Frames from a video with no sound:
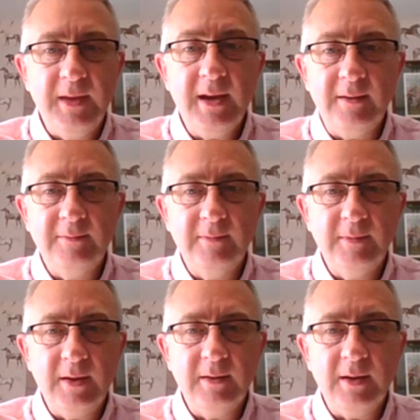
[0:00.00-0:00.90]
Yeah,
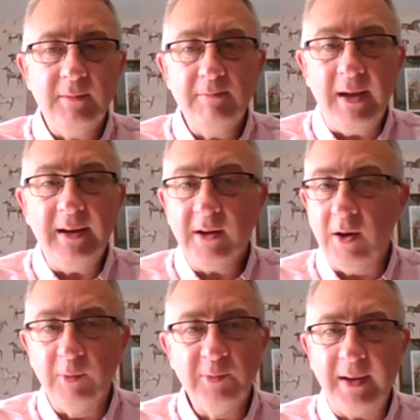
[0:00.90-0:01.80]
and
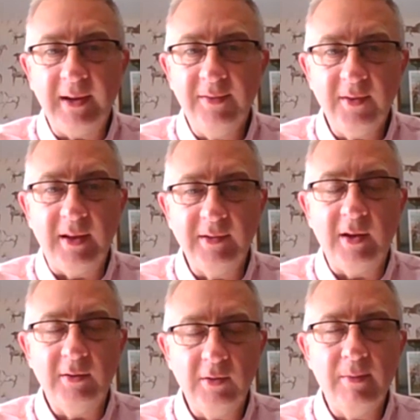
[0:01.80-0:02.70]
Manacon was back in third that
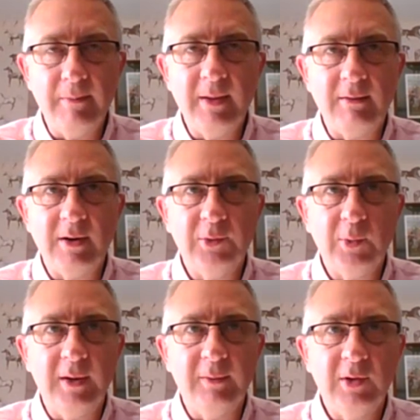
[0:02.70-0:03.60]
day. I do remember that race
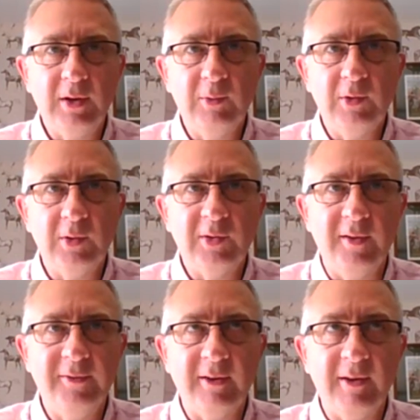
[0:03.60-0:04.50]
well. It was a good
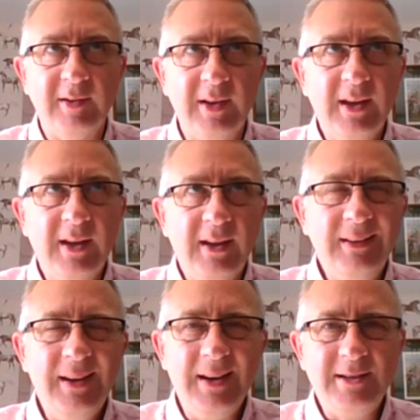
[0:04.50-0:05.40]
time figure race.
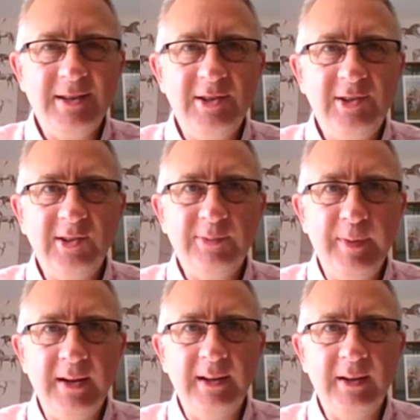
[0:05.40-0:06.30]
Yeah, she's just
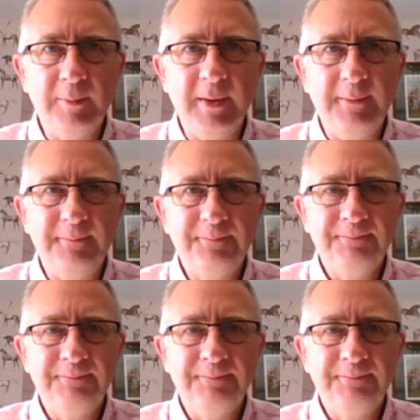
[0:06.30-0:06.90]
been a little bit.